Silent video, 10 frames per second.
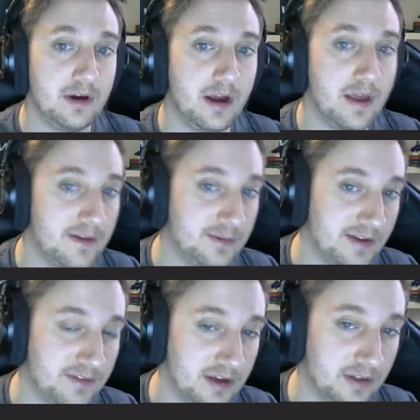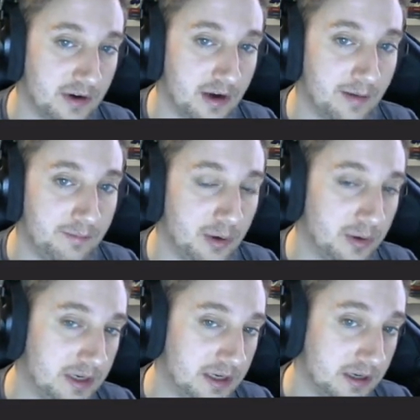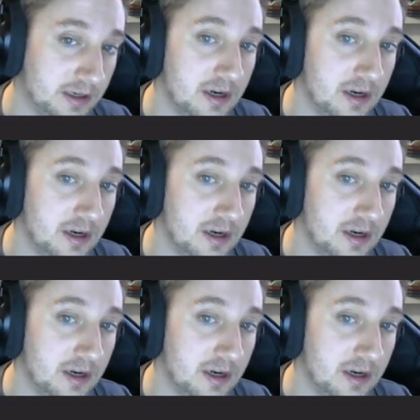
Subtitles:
and then we have another up bow here.